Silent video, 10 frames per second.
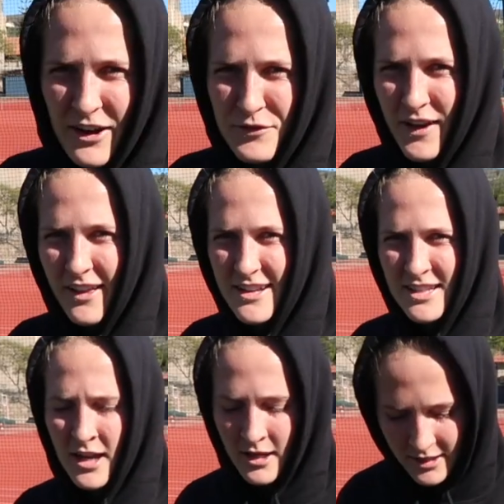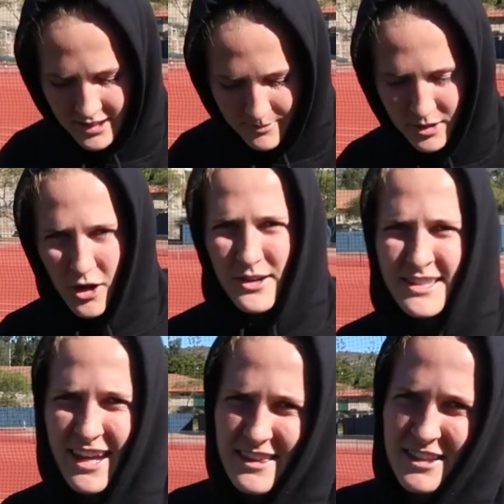right, fellas, time to go
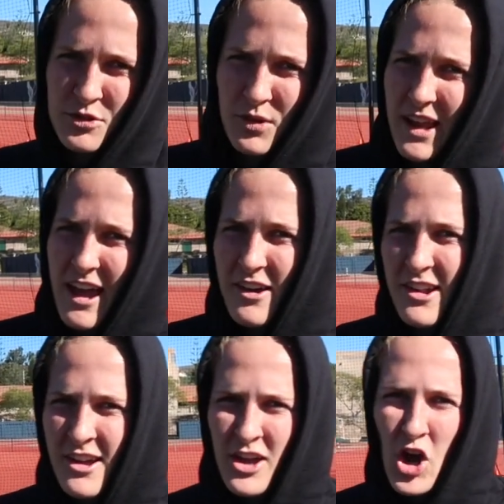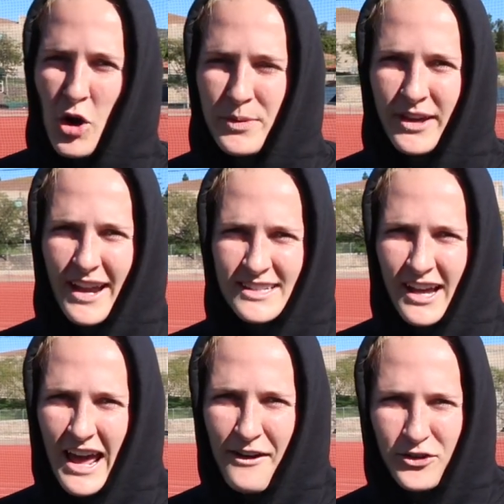skip this cool down. Hope you guys
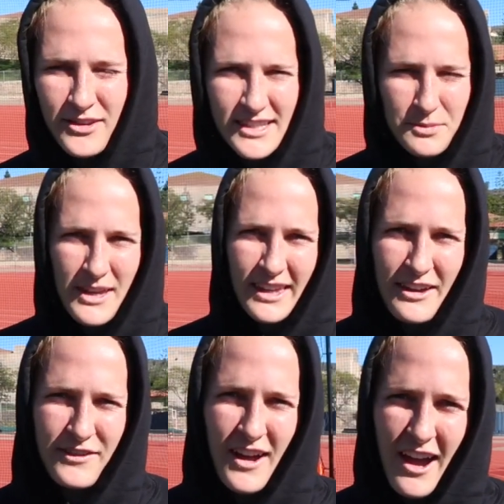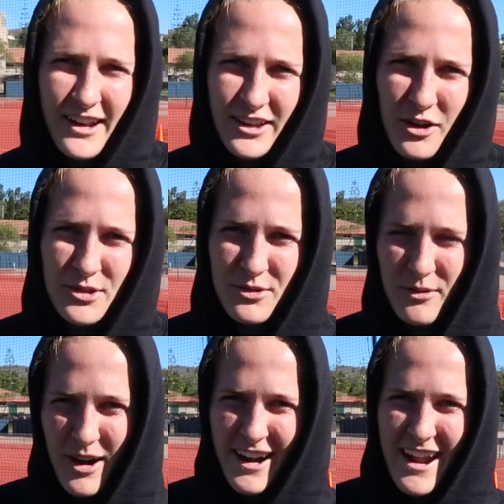got after it this week. If not, go do
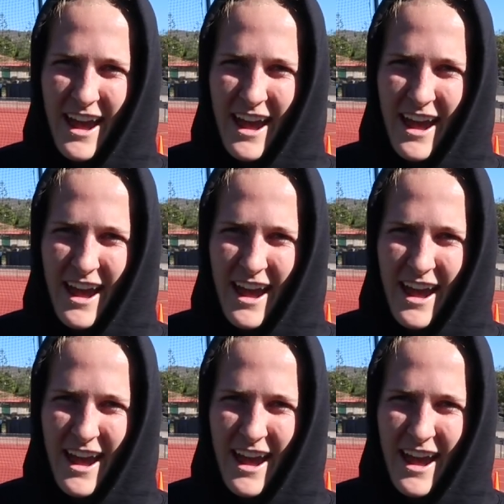it right